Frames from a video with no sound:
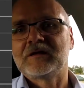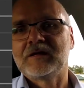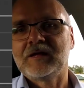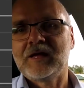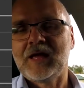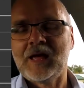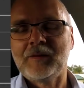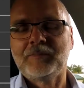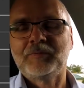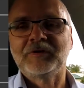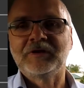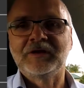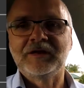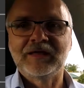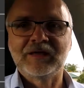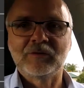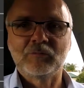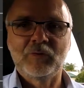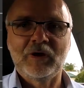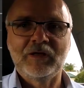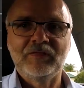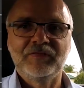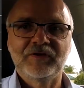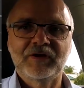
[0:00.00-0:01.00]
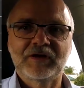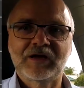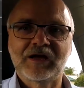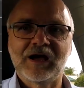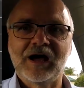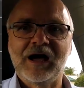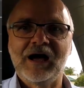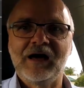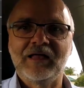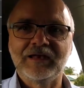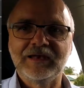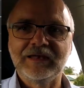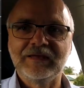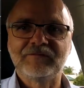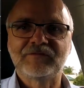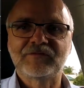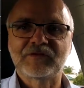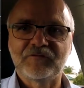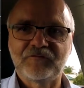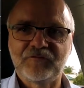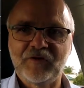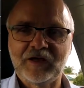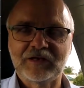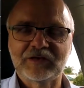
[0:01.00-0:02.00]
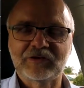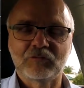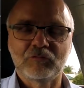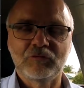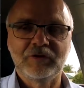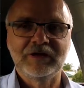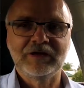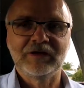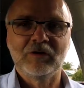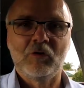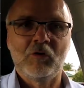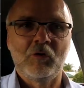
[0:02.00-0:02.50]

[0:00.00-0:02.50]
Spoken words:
happening when the car leaves the factory